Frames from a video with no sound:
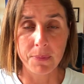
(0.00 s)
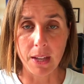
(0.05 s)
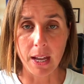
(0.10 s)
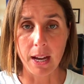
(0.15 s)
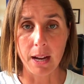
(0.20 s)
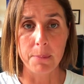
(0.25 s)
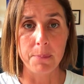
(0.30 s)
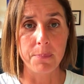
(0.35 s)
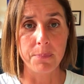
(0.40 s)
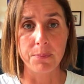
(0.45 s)

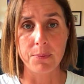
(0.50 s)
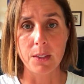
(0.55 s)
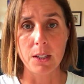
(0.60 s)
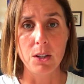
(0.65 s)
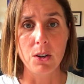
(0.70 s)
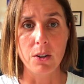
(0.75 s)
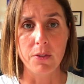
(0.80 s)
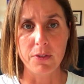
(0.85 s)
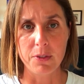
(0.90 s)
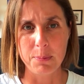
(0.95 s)
um,
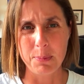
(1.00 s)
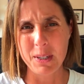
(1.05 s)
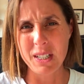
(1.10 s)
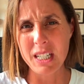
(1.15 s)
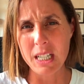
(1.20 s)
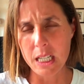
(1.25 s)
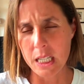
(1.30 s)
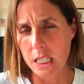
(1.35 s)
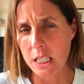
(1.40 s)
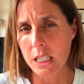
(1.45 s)
you know, for
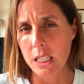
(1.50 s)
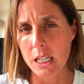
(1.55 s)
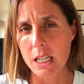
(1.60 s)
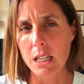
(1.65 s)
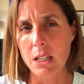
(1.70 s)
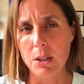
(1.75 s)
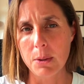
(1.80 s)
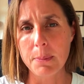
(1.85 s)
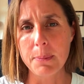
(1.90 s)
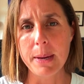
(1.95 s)

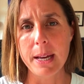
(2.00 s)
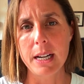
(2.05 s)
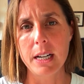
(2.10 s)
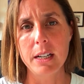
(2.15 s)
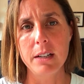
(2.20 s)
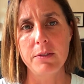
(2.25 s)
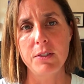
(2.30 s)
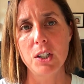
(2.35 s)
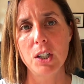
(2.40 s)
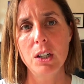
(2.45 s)
particularly
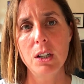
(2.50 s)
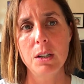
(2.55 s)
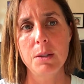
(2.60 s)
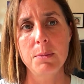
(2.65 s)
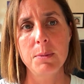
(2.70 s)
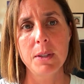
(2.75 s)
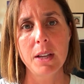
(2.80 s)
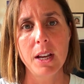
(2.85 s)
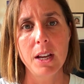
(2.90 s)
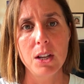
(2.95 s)
competitive
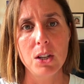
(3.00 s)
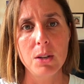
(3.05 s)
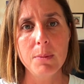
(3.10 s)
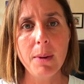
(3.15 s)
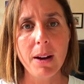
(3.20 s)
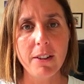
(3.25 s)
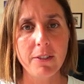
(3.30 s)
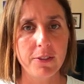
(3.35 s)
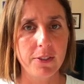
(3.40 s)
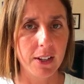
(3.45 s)
terms, you
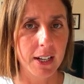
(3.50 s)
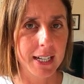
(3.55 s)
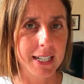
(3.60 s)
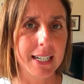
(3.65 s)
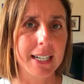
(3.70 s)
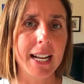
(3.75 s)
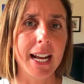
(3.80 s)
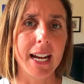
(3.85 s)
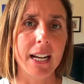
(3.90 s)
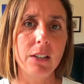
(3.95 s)
might
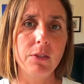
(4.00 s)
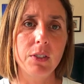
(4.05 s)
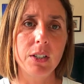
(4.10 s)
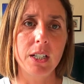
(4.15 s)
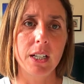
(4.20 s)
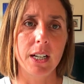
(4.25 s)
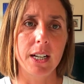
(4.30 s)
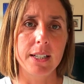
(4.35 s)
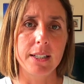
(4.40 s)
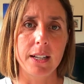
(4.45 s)
find an
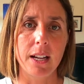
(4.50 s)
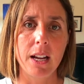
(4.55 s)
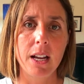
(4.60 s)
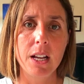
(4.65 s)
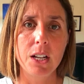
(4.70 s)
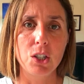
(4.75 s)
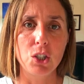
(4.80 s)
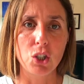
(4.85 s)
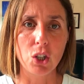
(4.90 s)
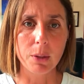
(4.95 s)
advertiser
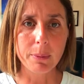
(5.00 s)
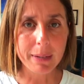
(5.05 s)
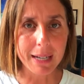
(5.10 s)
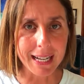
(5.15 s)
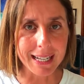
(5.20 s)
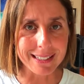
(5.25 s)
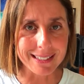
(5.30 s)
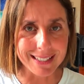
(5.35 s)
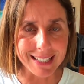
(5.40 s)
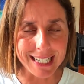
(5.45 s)

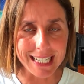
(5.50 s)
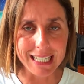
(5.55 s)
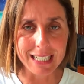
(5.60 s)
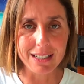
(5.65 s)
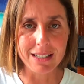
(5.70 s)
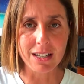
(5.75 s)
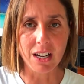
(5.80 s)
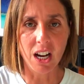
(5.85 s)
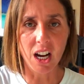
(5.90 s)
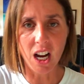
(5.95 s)
dominates the
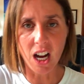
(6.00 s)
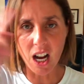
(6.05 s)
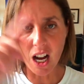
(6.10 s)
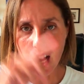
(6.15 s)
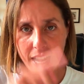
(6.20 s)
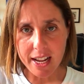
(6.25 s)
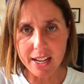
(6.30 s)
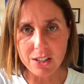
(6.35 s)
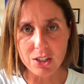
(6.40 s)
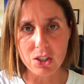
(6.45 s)

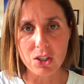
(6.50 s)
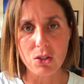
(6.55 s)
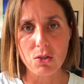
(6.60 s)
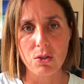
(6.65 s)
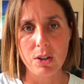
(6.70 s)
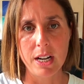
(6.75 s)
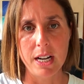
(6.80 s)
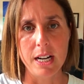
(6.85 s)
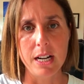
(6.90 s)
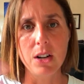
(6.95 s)
entire
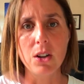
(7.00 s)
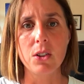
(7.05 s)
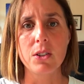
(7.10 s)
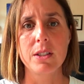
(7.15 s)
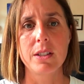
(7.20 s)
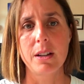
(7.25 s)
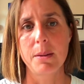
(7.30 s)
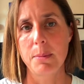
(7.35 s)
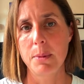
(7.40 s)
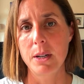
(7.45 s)
screen
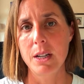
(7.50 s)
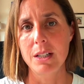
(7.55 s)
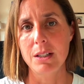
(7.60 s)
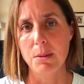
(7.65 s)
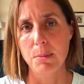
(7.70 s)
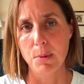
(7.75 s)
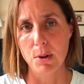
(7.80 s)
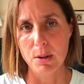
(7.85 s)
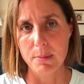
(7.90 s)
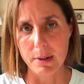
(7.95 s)
on
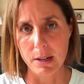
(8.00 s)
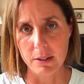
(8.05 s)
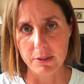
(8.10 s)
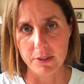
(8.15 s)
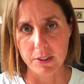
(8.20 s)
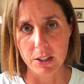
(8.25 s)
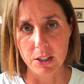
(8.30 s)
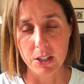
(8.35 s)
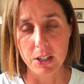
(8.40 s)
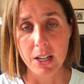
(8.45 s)
somebody's mobile
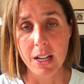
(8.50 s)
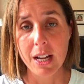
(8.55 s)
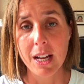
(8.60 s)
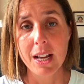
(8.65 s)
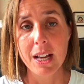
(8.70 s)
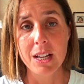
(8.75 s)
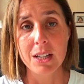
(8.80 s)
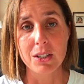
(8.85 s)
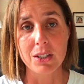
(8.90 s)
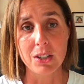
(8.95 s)
phone.
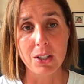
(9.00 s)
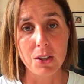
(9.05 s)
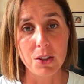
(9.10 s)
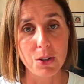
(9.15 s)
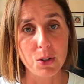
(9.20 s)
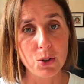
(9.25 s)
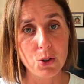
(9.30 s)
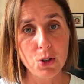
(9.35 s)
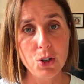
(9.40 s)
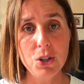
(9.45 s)
So
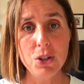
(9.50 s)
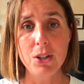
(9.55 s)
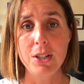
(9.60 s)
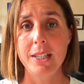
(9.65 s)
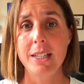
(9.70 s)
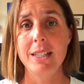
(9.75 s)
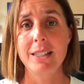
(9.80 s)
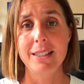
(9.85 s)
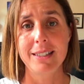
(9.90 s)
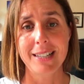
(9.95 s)
the good
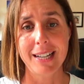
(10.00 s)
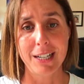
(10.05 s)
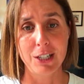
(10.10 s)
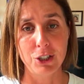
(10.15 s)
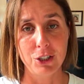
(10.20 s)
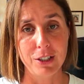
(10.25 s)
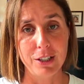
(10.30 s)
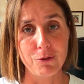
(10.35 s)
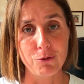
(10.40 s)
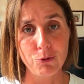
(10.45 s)
news is it's
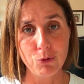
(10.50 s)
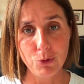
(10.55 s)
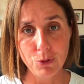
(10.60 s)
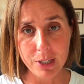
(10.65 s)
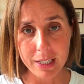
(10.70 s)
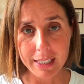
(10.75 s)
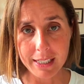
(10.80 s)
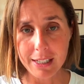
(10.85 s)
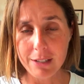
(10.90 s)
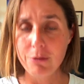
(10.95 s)
actually
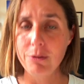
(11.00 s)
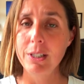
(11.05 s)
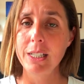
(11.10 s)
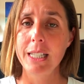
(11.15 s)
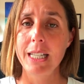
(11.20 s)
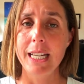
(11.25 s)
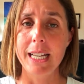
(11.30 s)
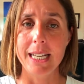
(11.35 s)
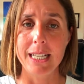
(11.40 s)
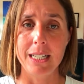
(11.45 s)
really,
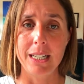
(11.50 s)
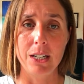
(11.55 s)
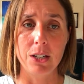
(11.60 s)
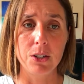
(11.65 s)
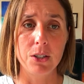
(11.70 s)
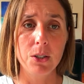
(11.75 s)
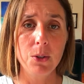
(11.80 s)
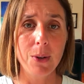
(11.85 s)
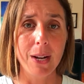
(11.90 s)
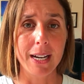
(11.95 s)
really easy
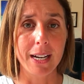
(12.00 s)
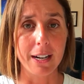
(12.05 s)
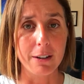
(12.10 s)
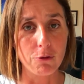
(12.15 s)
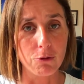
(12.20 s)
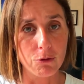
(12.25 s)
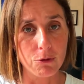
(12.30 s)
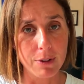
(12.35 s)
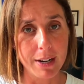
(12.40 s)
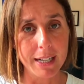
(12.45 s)
to do, and I
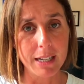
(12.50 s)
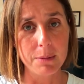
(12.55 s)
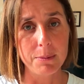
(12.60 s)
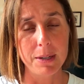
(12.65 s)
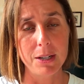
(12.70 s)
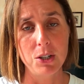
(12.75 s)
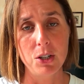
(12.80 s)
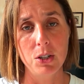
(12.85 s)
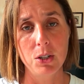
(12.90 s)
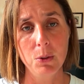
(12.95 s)

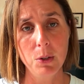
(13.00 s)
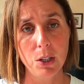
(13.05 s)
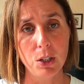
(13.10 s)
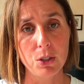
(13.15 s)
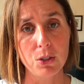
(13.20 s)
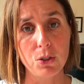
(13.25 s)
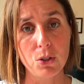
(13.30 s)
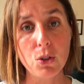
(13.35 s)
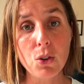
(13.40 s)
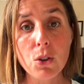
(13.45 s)
recommend you do it
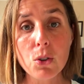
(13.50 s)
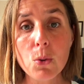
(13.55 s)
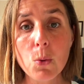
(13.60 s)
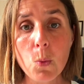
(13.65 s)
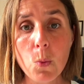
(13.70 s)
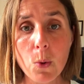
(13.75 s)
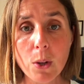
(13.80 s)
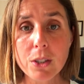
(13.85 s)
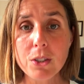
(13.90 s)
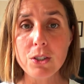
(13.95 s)
because
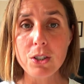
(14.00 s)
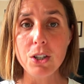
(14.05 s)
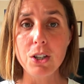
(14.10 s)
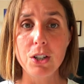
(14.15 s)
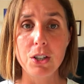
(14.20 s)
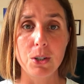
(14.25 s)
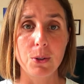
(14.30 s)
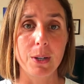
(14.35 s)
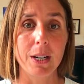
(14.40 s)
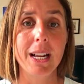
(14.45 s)
Google wants you
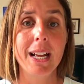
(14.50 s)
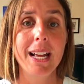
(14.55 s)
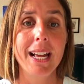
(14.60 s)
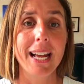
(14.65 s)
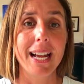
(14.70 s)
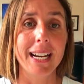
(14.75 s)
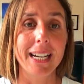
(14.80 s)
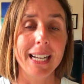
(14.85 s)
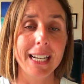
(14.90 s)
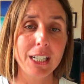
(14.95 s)
to do it.
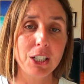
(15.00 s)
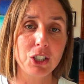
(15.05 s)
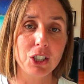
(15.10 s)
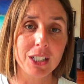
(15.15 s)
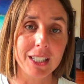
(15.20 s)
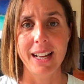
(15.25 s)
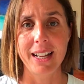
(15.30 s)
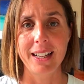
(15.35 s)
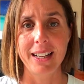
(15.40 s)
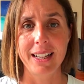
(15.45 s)
And
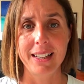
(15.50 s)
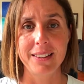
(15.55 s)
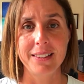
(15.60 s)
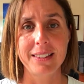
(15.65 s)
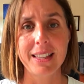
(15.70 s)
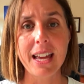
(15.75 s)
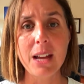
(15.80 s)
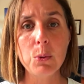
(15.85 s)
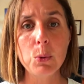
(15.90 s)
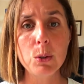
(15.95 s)
actually,
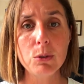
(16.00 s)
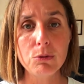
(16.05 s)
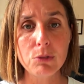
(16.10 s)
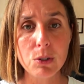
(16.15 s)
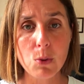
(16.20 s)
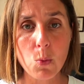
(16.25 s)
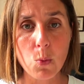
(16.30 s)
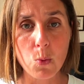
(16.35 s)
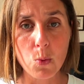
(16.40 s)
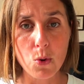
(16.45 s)
they will
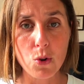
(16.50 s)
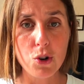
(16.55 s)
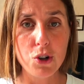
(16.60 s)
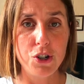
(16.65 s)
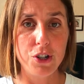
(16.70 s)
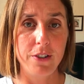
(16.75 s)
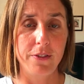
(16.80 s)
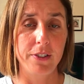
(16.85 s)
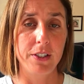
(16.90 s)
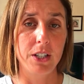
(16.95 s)

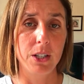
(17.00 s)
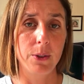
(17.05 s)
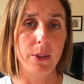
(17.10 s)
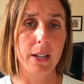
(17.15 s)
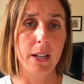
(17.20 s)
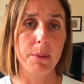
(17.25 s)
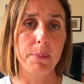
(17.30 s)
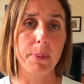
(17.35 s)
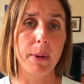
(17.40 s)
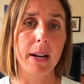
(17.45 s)
reward you for
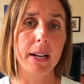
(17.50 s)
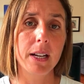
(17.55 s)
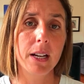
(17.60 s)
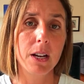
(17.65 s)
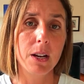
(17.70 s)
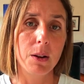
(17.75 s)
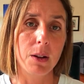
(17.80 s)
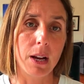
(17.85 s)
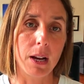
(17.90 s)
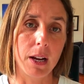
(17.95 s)
doing it by
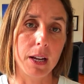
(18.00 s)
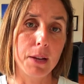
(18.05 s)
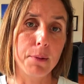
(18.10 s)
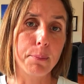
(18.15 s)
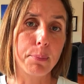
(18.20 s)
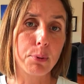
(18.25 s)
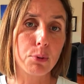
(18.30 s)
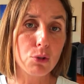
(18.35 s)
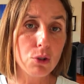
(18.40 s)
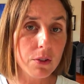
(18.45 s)
uh,
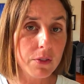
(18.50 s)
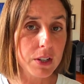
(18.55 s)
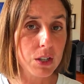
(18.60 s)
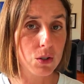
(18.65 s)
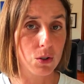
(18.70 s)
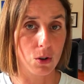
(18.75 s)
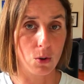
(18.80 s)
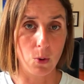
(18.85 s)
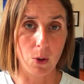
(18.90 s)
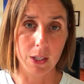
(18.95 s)
improving
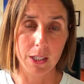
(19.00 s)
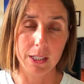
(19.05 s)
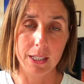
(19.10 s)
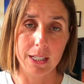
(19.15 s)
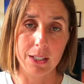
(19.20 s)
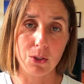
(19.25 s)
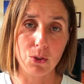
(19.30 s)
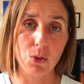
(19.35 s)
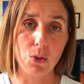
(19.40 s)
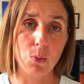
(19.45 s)
your
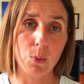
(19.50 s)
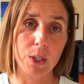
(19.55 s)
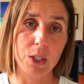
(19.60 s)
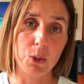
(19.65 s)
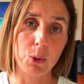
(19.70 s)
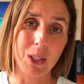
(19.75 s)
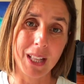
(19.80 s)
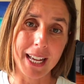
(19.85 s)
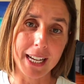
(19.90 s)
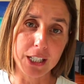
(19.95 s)
quality score,
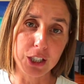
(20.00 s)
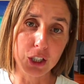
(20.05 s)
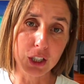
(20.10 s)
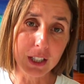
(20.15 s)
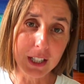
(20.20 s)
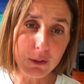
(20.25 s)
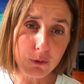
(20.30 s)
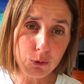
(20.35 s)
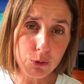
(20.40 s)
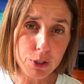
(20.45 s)
which will
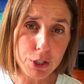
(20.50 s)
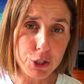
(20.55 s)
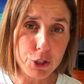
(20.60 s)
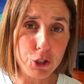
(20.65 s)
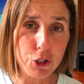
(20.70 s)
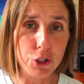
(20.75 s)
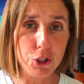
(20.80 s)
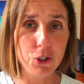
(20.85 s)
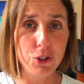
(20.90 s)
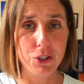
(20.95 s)
actually
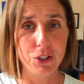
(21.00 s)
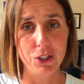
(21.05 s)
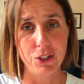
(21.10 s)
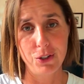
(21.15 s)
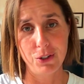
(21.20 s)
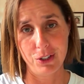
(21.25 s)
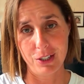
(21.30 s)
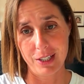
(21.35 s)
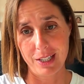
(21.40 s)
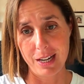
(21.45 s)
reduce
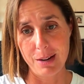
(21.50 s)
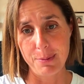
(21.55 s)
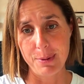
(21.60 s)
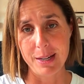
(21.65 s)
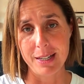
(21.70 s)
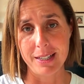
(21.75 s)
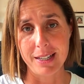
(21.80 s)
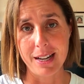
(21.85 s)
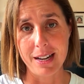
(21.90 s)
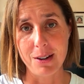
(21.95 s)
your
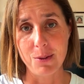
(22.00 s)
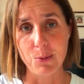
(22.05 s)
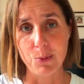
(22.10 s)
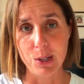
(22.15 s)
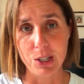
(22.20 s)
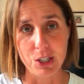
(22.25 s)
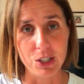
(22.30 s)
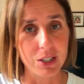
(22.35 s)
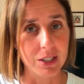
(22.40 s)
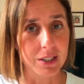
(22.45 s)
CPC,
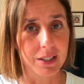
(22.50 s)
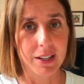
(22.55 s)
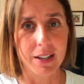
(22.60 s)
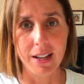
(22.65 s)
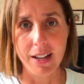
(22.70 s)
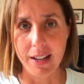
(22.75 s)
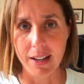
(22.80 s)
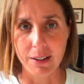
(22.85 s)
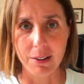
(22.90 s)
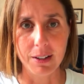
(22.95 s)
which is,
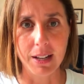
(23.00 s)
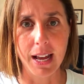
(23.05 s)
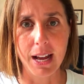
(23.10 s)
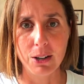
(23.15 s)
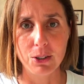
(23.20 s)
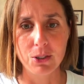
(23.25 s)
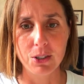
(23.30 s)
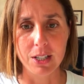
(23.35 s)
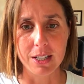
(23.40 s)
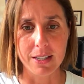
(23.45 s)
hey,
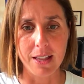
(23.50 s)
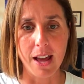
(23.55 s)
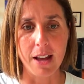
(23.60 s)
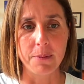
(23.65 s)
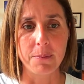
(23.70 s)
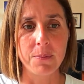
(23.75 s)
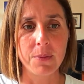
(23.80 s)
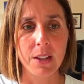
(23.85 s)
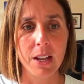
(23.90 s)
how good is that?